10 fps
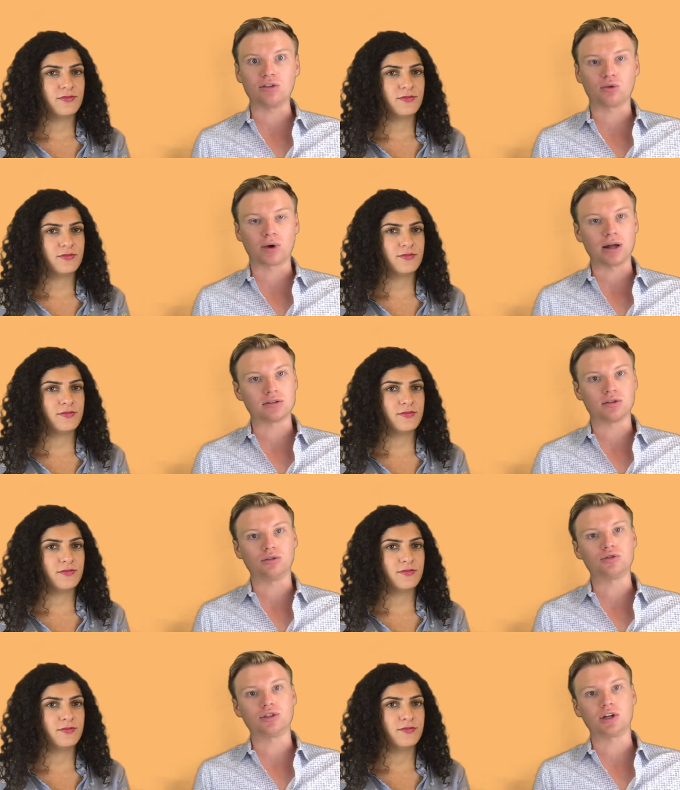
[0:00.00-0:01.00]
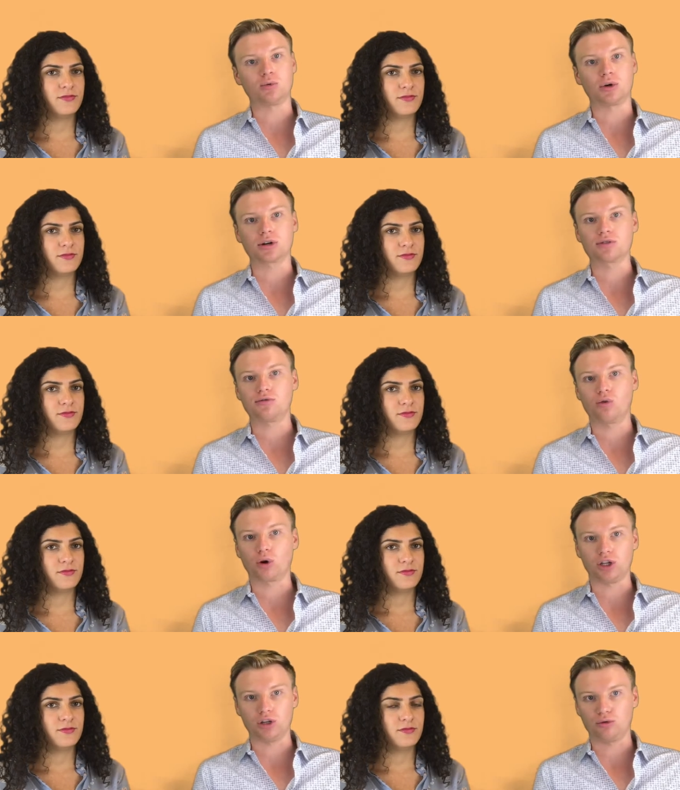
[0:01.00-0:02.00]
Speaker 1: the right solution that works
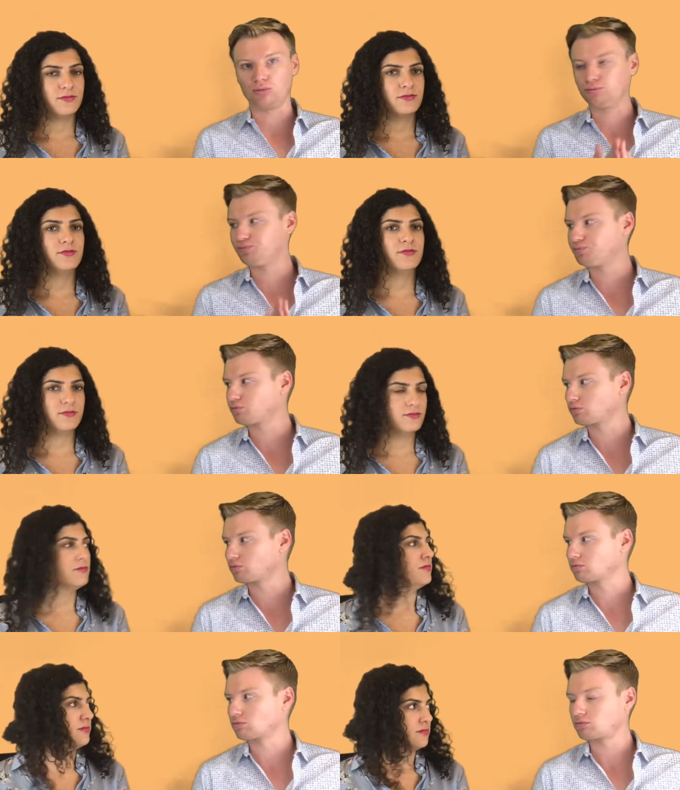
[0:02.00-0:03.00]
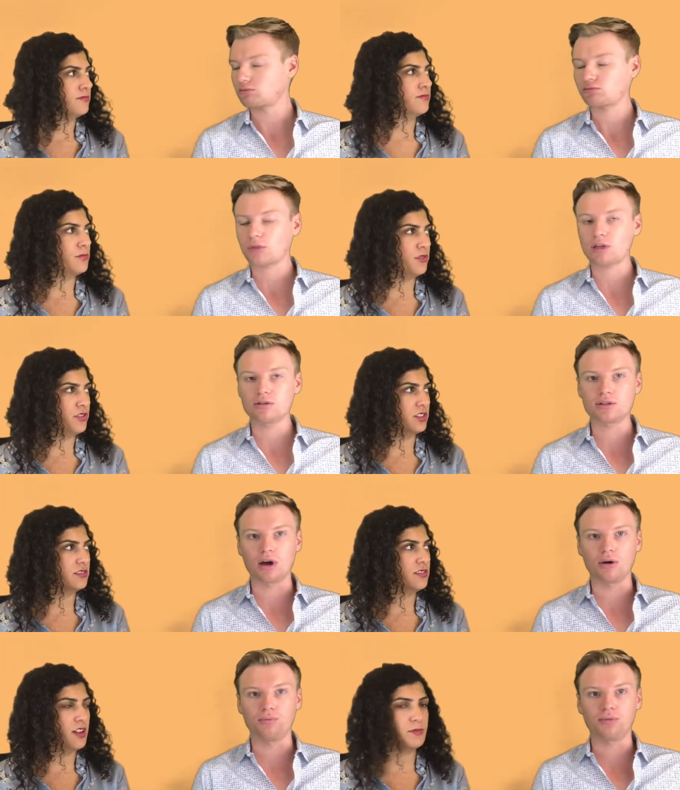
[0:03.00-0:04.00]
for you. Perfect.
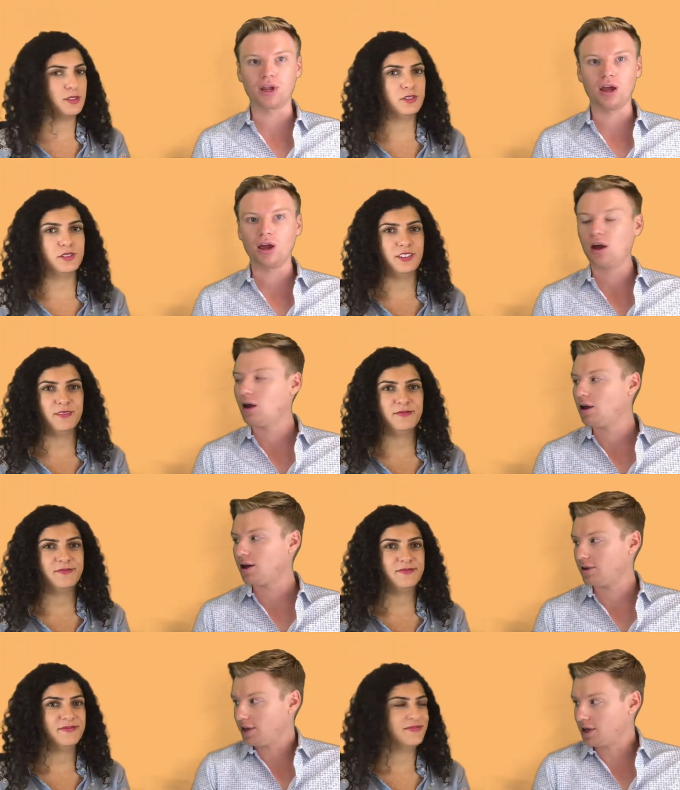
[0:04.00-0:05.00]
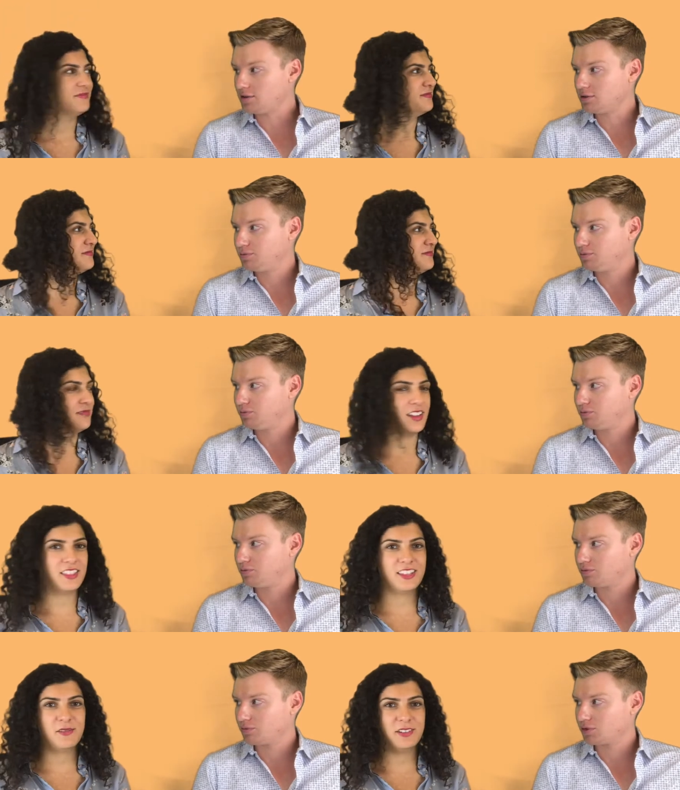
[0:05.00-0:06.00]
So, absolutely. Anything else?
Speaker 2: I
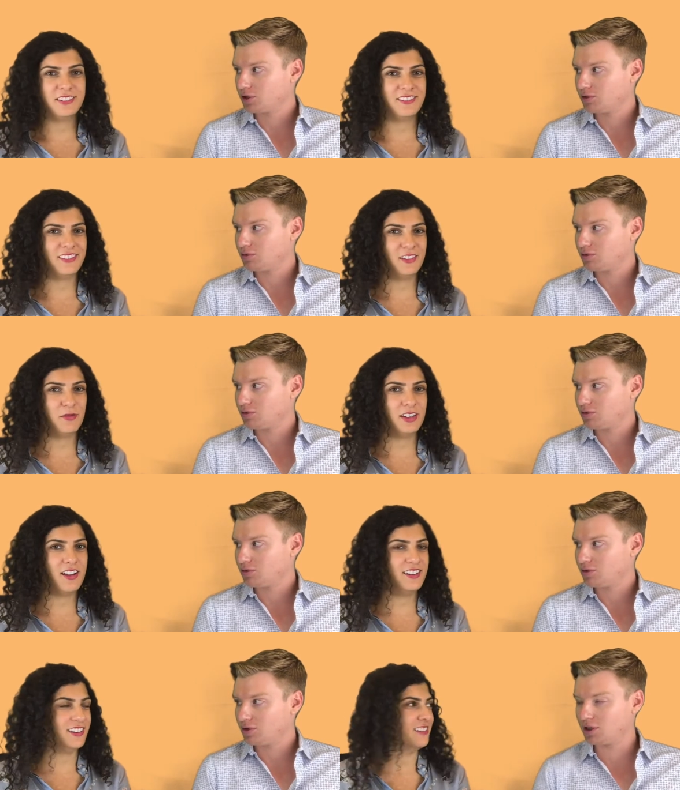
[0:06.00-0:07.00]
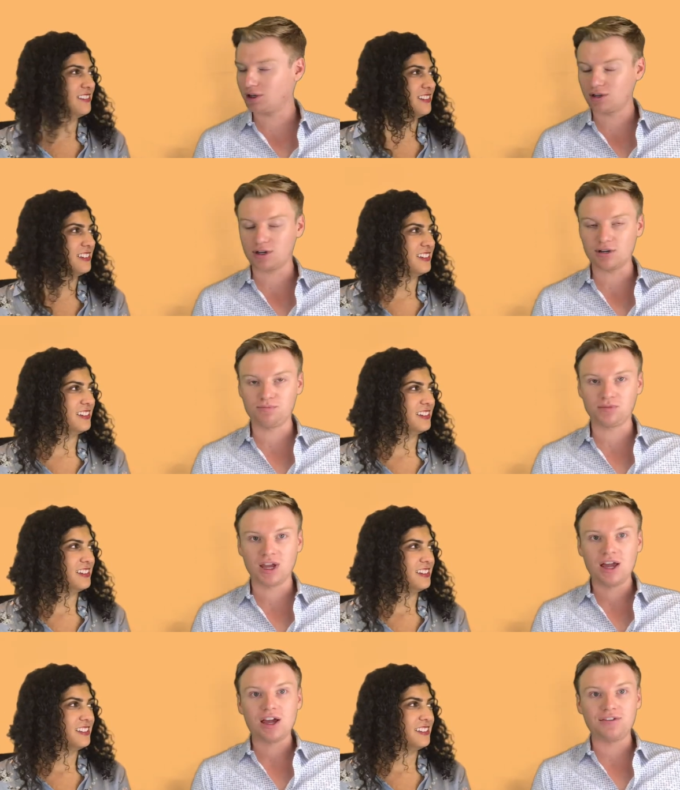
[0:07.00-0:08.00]
think we I think we got it.
Speaker 1: Good.
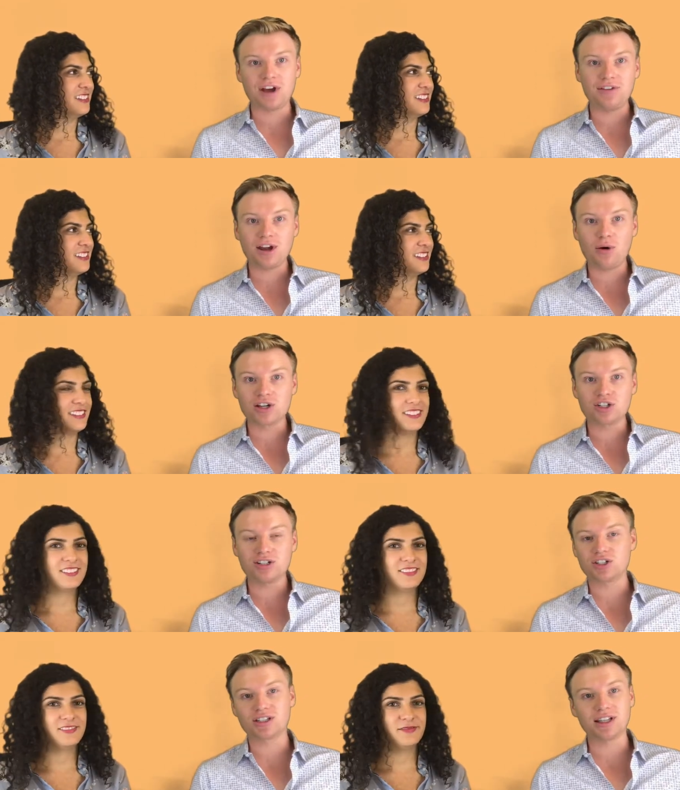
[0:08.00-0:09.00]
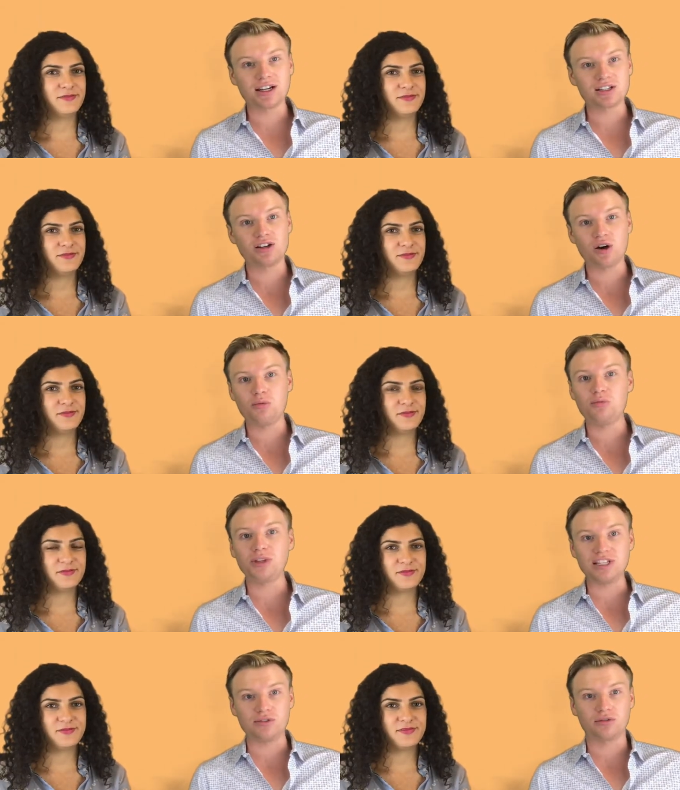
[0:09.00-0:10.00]
If you have any questions, just let us know.
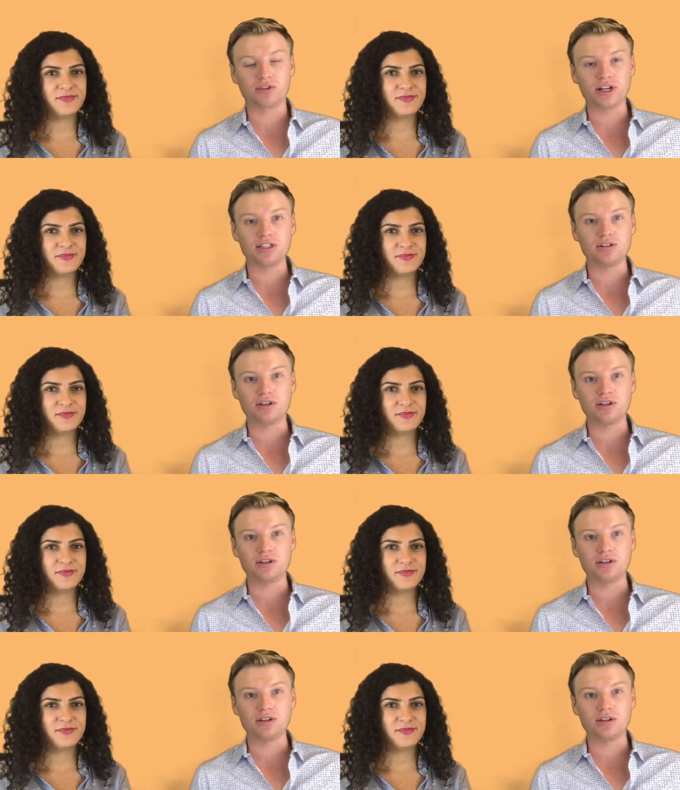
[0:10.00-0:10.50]
Please feel free to